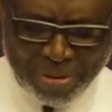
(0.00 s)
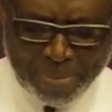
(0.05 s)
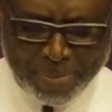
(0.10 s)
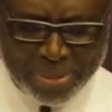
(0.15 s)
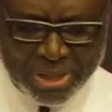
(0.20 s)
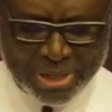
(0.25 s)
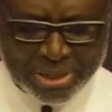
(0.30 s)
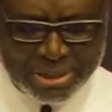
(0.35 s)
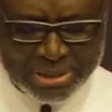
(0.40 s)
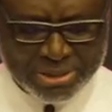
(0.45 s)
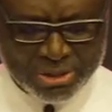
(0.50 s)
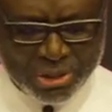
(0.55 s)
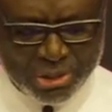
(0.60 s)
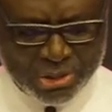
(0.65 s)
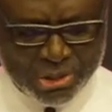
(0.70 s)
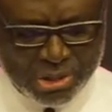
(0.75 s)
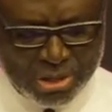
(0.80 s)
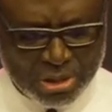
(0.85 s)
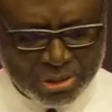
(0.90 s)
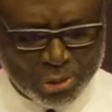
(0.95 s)
of abundance
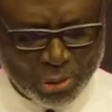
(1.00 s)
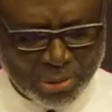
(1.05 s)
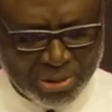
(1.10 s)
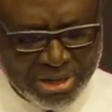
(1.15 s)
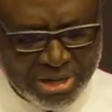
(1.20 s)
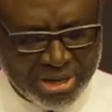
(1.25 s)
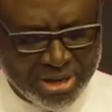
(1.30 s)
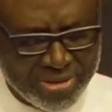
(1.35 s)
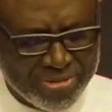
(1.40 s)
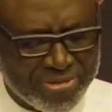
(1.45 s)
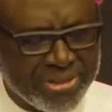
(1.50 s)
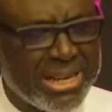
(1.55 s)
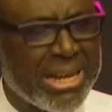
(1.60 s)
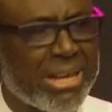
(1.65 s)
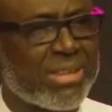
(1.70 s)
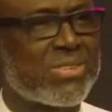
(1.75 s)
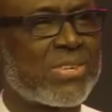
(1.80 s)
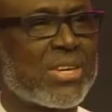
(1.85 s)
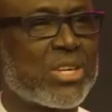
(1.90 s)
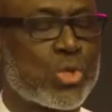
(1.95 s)
is not to live
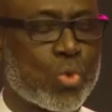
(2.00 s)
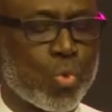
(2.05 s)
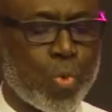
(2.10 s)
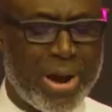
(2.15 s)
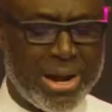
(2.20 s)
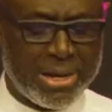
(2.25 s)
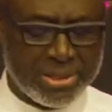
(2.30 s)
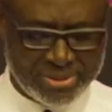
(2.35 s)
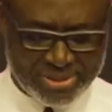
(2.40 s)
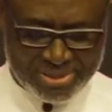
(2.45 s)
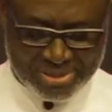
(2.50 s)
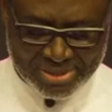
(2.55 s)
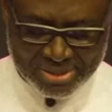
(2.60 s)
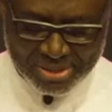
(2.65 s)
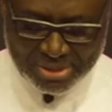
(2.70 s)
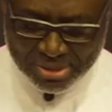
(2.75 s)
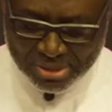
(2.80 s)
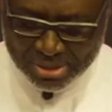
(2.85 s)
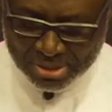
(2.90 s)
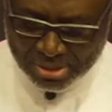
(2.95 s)
in excess
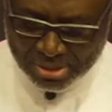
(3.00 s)
wealth,